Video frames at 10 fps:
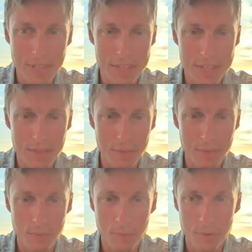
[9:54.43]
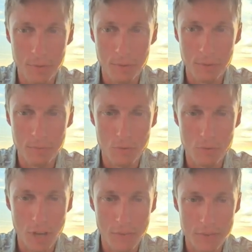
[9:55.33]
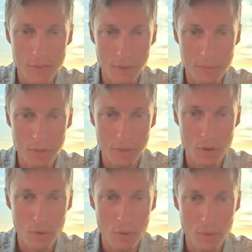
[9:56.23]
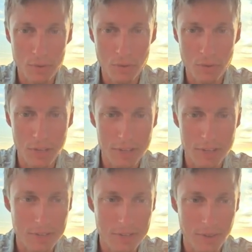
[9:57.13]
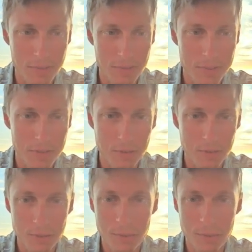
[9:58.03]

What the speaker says: If you're familiar with JavaScript and Node.js development, you